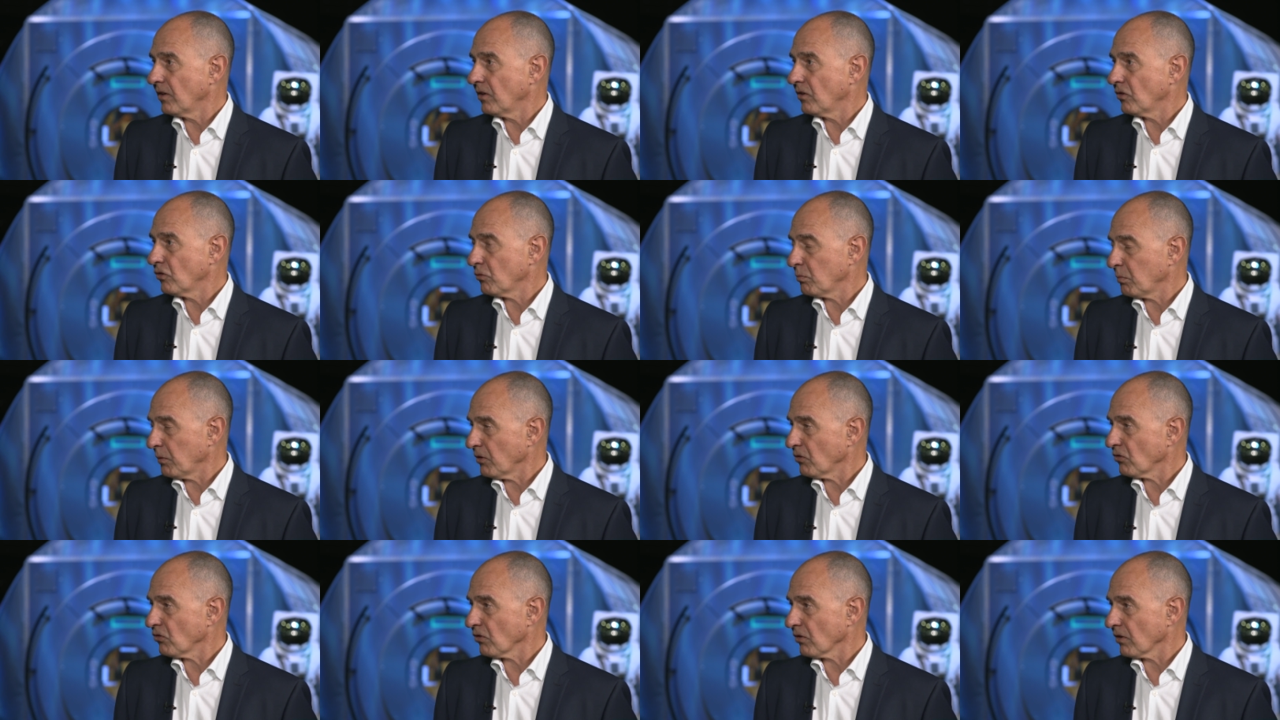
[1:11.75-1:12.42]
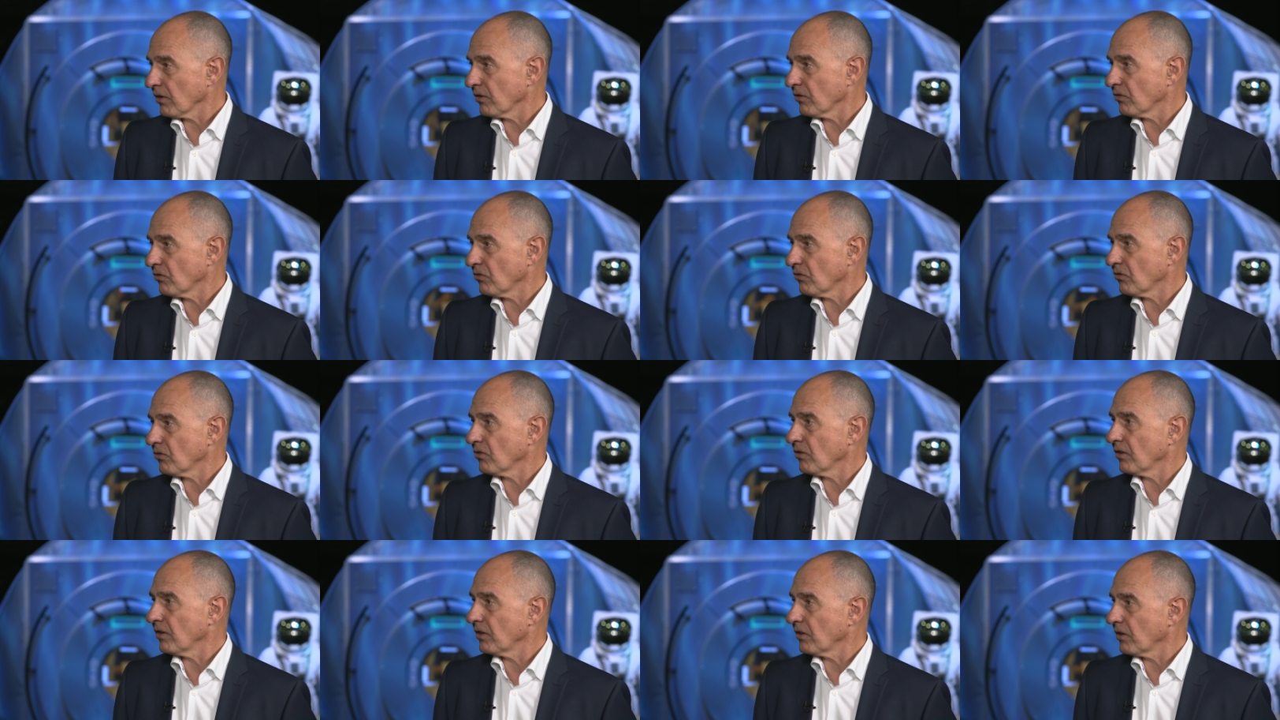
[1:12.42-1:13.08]

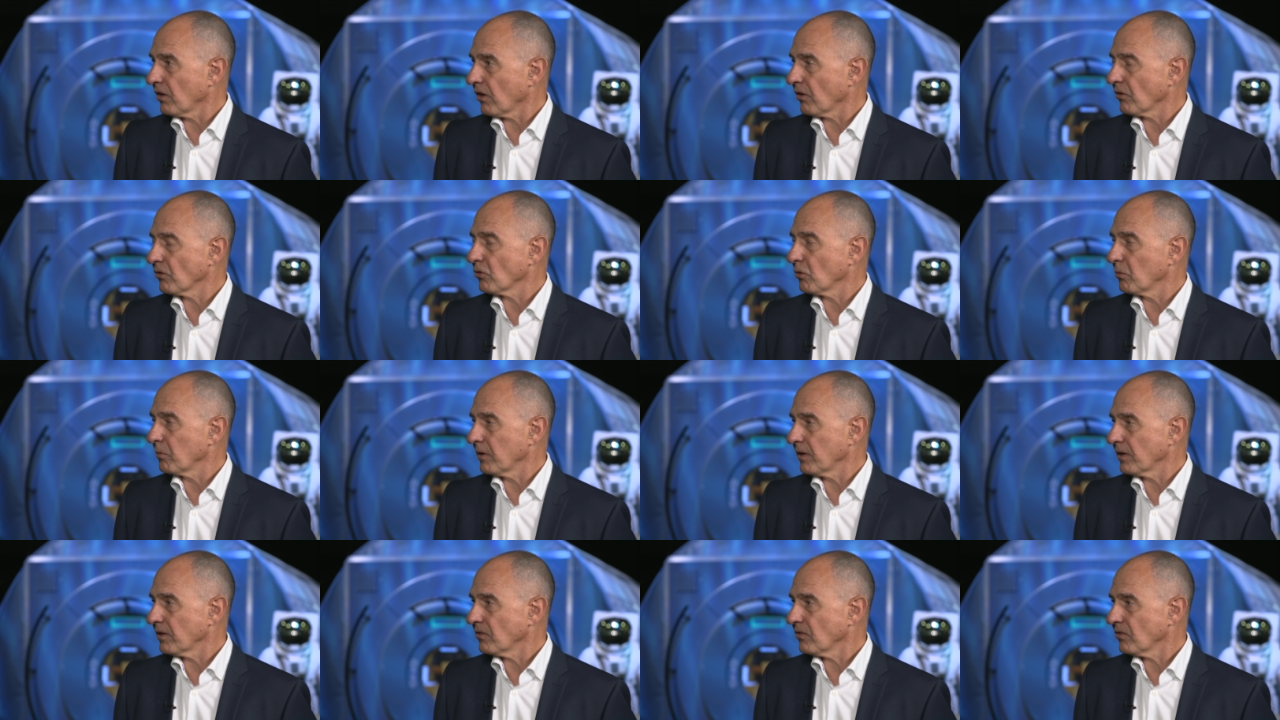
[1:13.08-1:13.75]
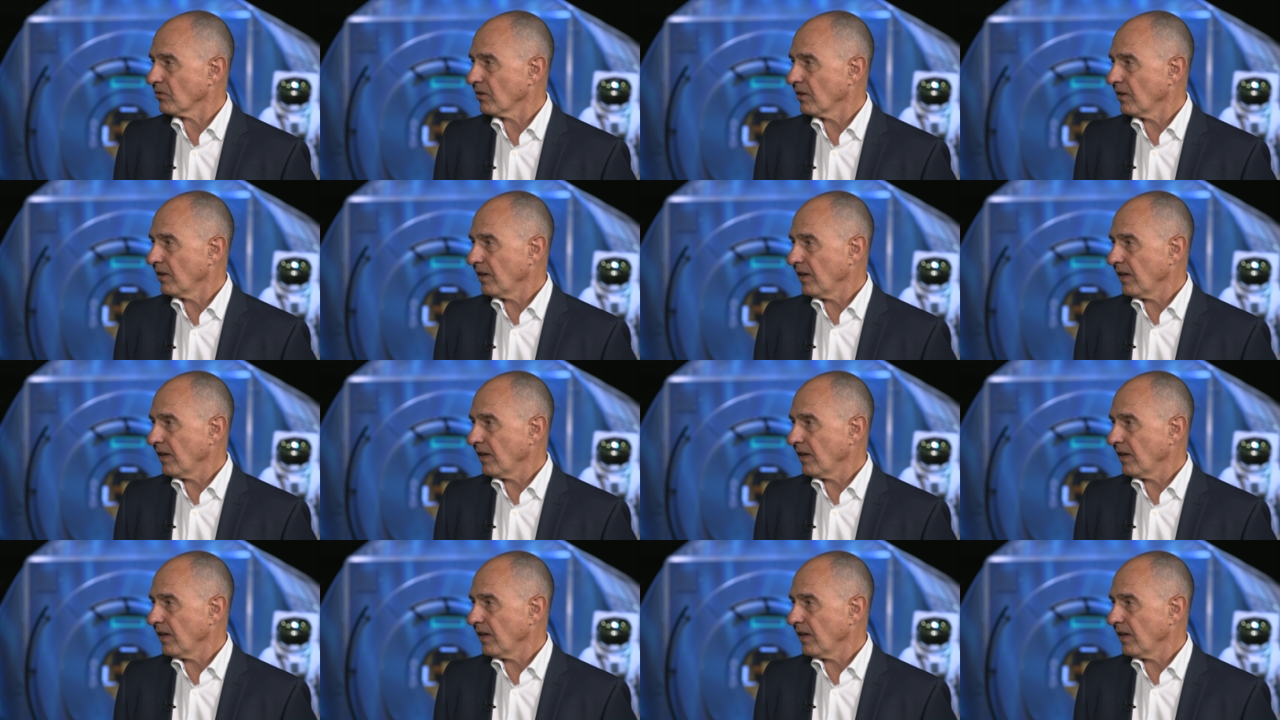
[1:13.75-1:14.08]
specialists in our domains,